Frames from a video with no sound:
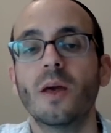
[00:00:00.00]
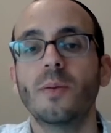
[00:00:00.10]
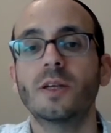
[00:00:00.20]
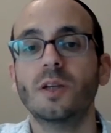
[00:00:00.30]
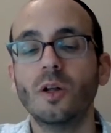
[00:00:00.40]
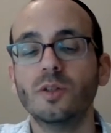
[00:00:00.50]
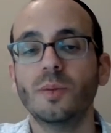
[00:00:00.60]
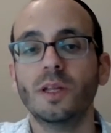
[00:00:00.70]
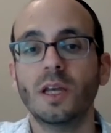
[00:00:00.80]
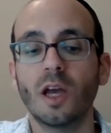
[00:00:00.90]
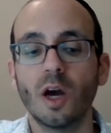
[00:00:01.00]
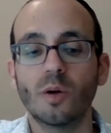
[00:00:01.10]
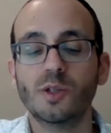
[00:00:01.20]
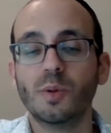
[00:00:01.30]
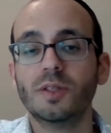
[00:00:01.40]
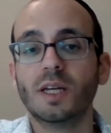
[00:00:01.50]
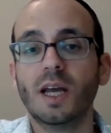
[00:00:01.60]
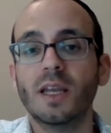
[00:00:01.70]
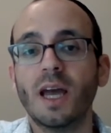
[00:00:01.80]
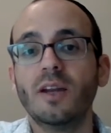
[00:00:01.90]
Because ultimately, we're supposed to
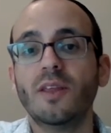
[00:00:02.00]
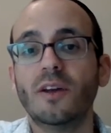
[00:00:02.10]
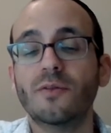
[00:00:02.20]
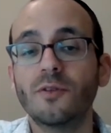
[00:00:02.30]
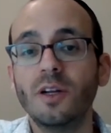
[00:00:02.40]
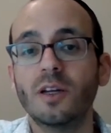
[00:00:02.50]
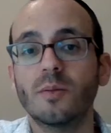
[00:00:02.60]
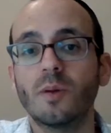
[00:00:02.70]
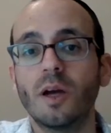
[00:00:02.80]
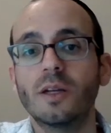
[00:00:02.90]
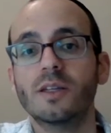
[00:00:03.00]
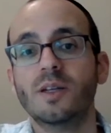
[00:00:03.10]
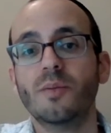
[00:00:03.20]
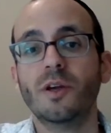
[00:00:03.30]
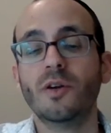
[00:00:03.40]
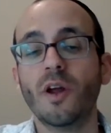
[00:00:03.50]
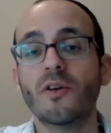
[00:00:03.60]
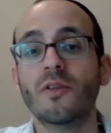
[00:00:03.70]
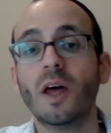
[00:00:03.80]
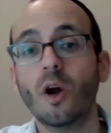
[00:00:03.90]
connect that freedom to something greater.
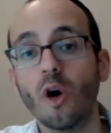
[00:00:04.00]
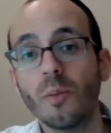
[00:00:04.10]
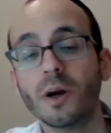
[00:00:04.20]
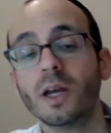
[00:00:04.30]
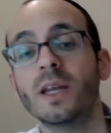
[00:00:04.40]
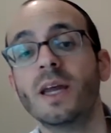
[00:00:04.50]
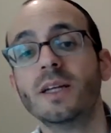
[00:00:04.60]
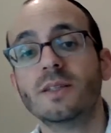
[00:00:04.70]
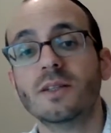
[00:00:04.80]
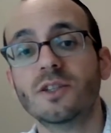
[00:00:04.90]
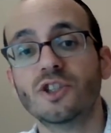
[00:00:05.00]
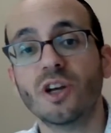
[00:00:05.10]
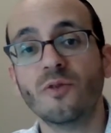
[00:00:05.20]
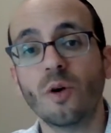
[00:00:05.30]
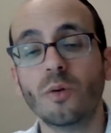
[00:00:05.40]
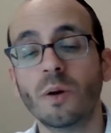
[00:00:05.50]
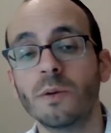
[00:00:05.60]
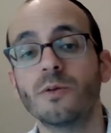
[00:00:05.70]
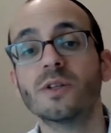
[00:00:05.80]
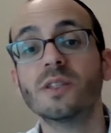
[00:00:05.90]
And that Omer connects us to Shavuot when
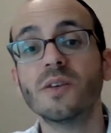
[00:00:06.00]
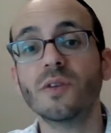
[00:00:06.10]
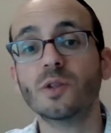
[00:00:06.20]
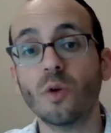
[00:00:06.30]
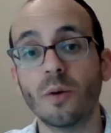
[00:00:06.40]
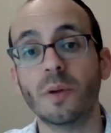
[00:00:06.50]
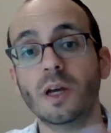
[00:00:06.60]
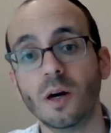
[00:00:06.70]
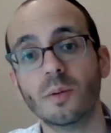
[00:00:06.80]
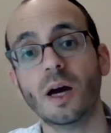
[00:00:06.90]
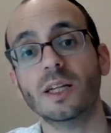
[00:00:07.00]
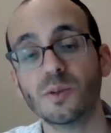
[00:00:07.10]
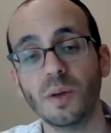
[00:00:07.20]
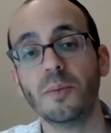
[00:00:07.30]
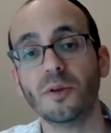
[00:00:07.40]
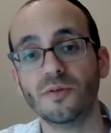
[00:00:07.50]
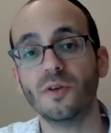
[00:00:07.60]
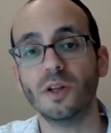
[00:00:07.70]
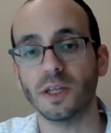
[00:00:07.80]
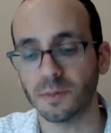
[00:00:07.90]
we receive the Torah and become God's people
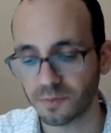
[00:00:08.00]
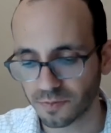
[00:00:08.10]
fully.